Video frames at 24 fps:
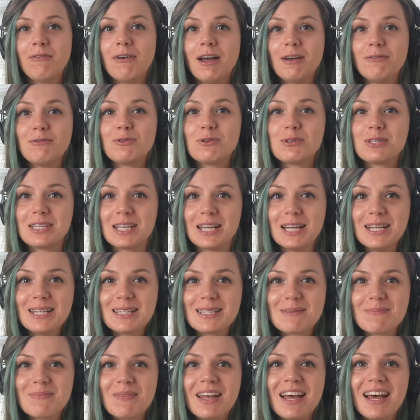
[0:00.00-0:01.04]

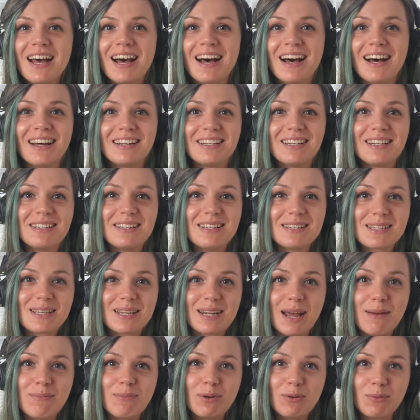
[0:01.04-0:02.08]
6 that
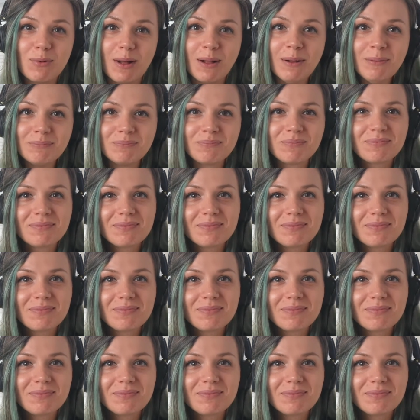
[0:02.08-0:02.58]
describe you well.